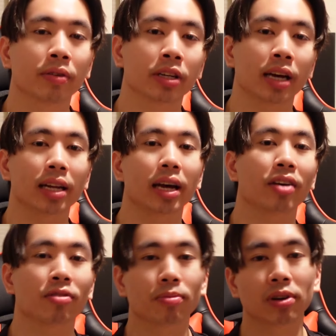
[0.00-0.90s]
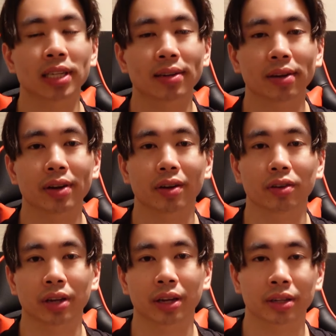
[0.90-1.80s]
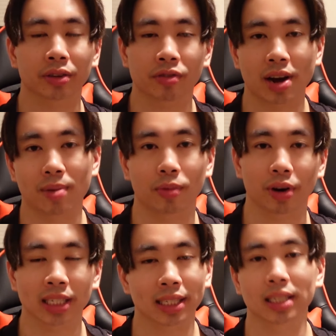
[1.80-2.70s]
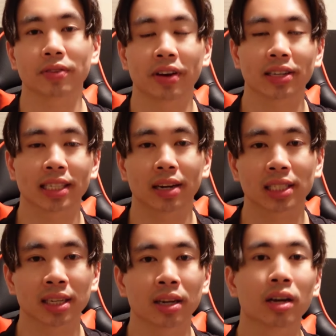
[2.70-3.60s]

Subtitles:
to any Asian bros out there that are looking to try out more extensive hairstyles,